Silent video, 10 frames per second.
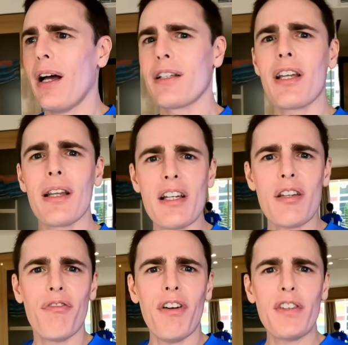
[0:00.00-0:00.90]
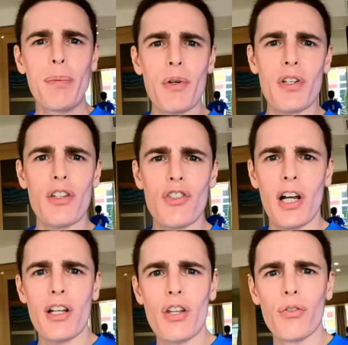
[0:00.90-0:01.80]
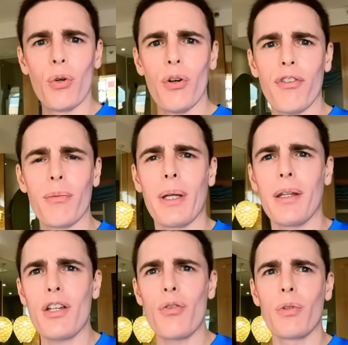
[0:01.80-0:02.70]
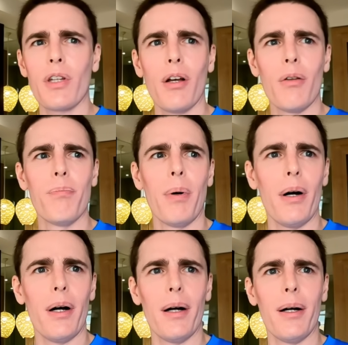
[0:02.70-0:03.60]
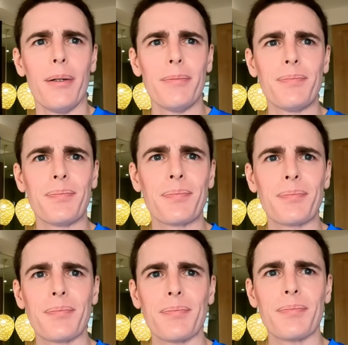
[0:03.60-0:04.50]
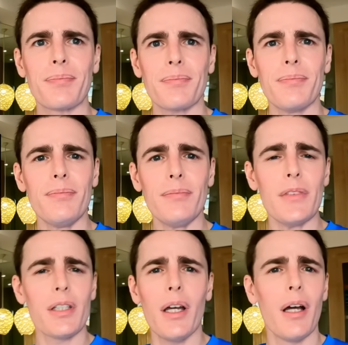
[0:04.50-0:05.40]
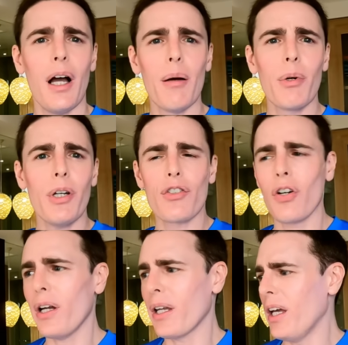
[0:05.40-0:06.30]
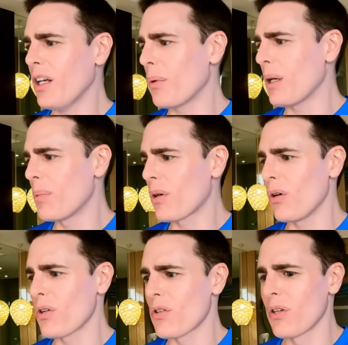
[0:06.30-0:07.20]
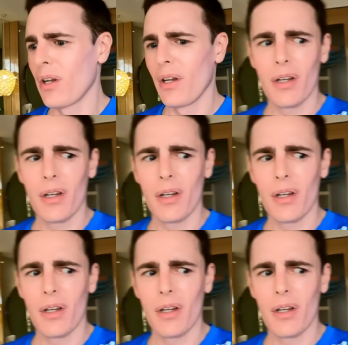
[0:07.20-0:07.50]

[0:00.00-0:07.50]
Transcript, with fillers: I'd say less than 50% chance they'll do it for me in this hotel. But um, yeah, I'm going to try anyway because